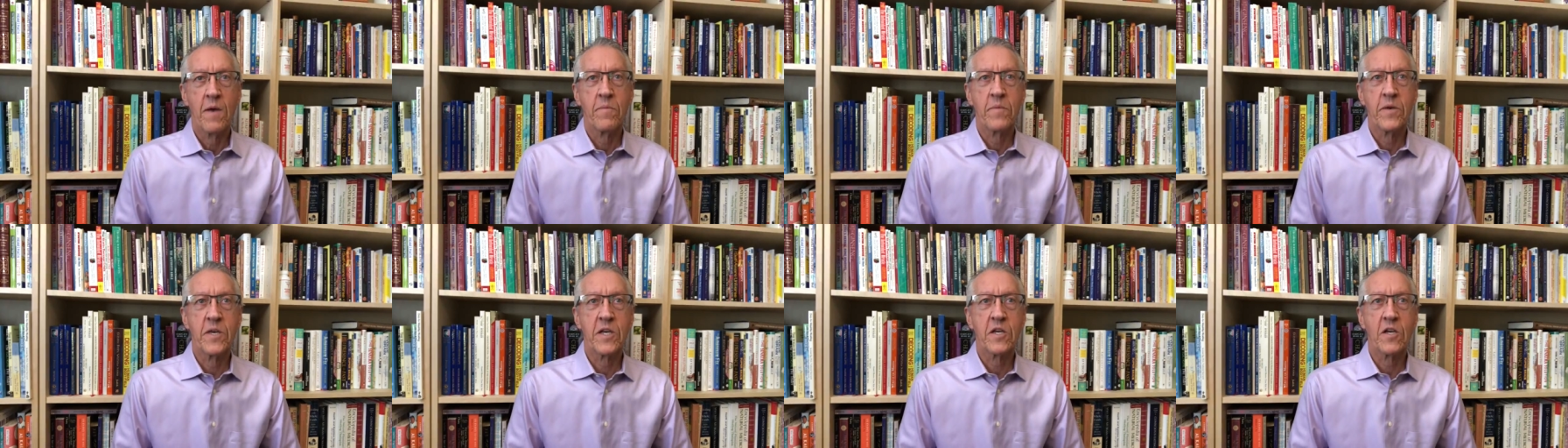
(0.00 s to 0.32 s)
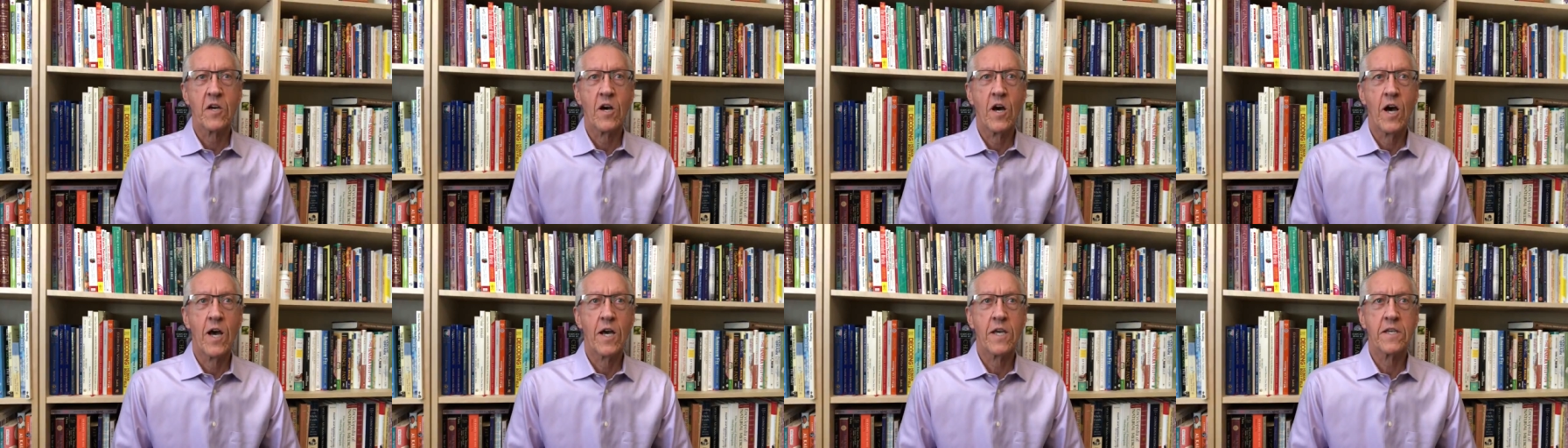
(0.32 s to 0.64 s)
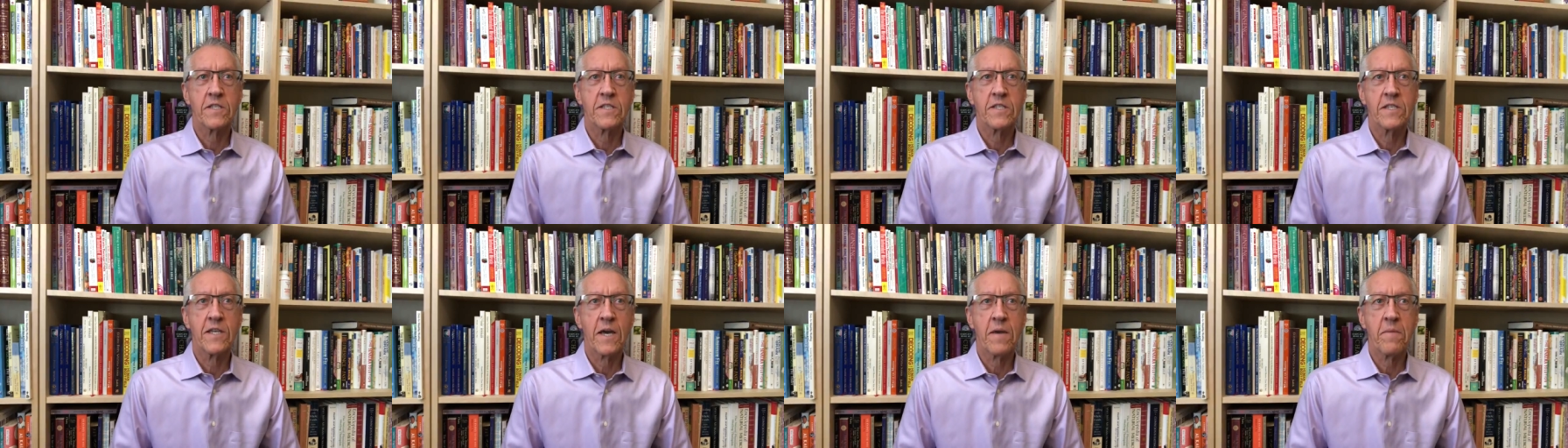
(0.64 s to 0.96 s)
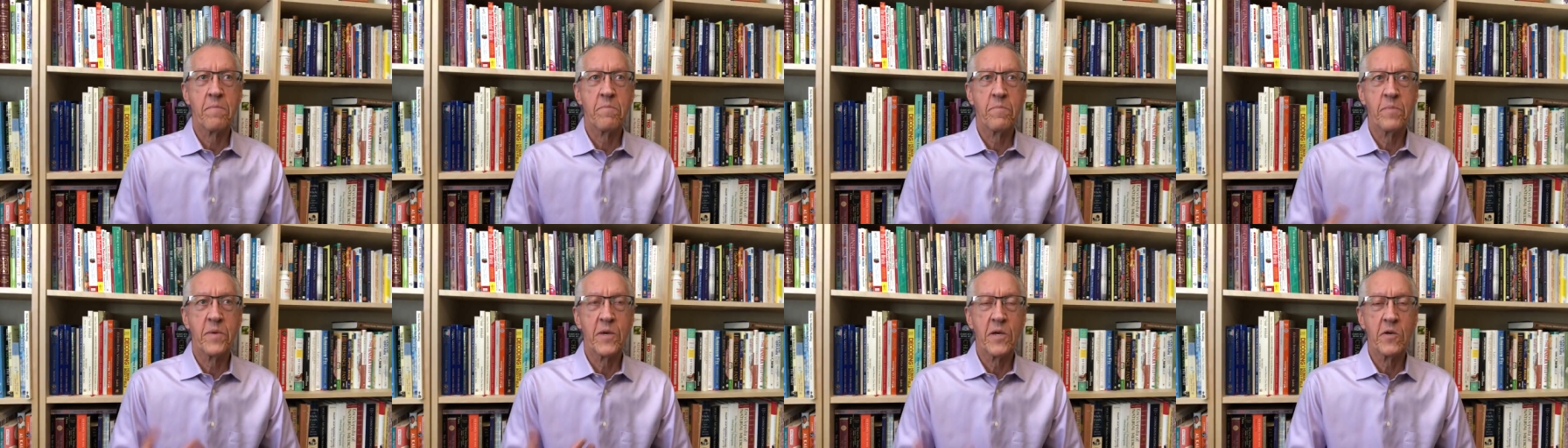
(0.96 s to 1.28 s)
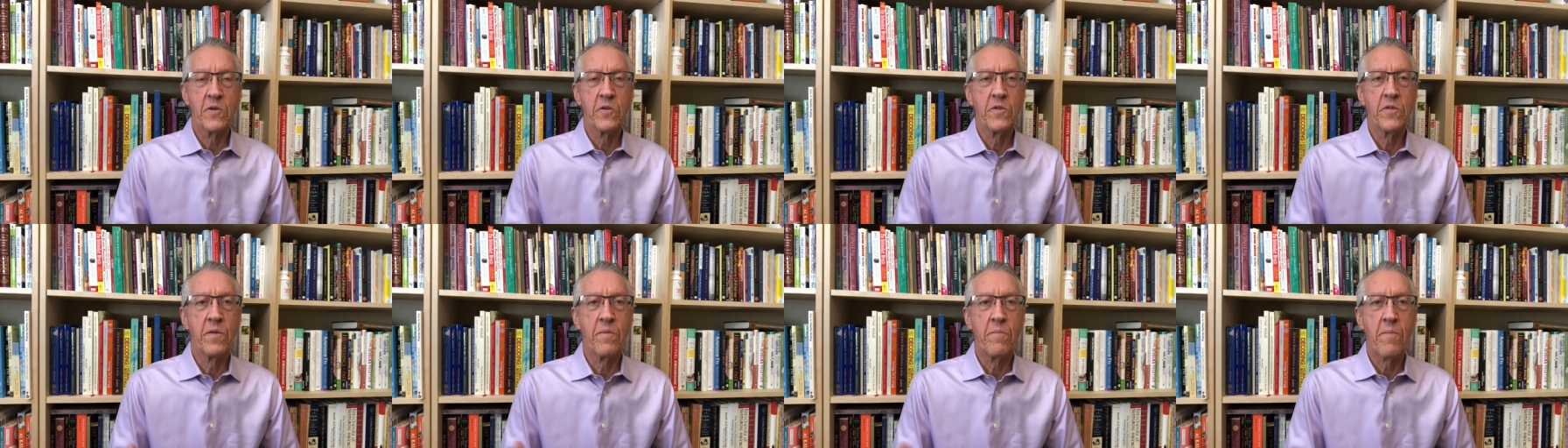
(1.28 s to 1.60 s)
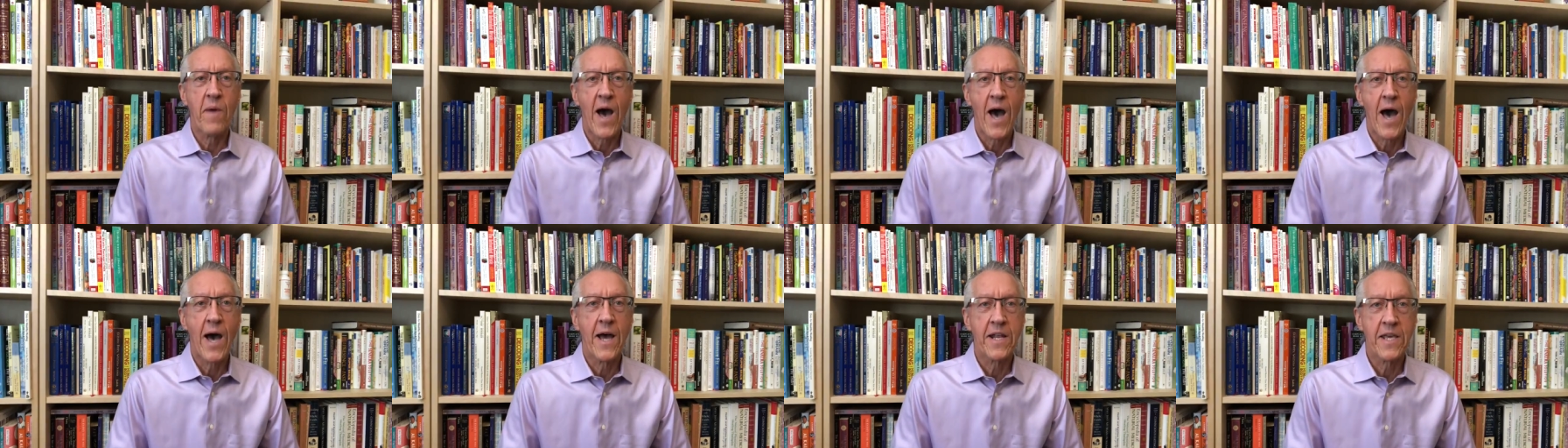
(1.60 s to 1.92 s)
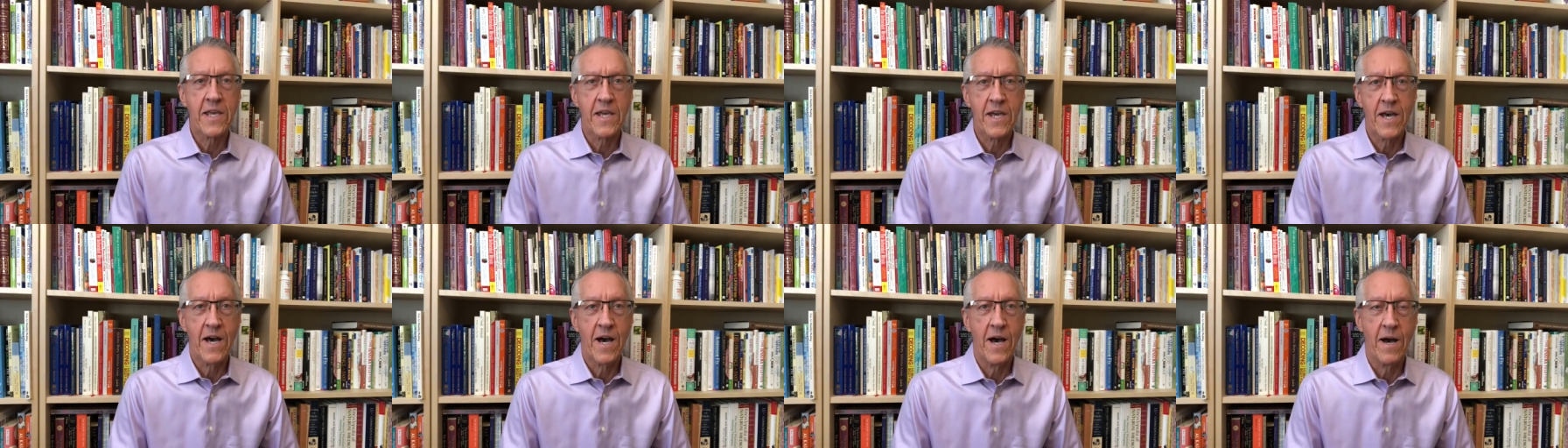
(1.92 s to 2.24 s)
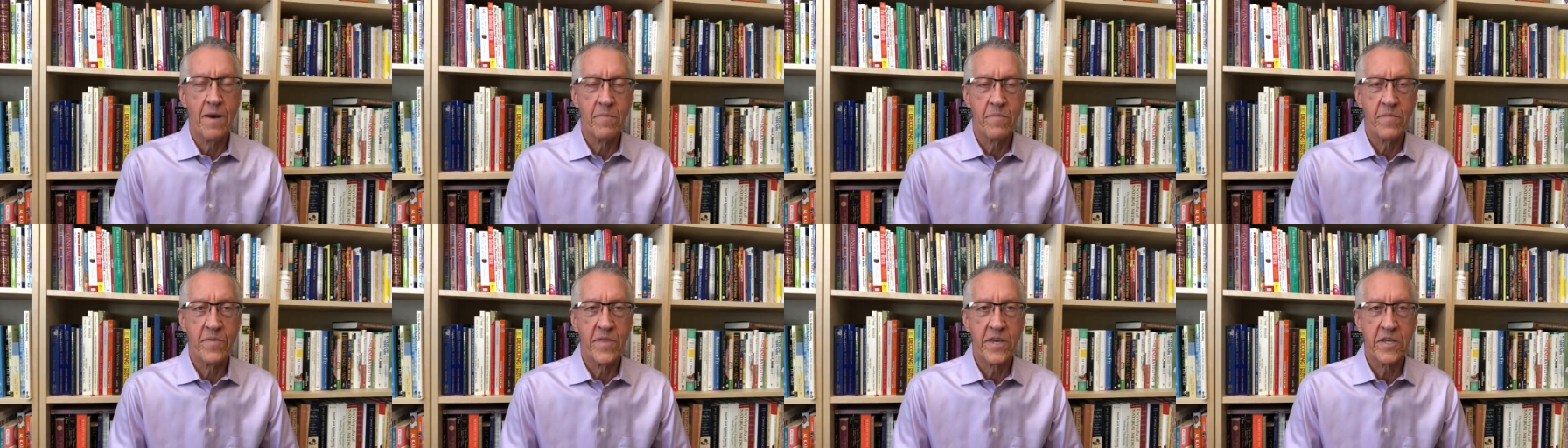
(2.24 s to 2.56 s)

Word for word: because they build the body up.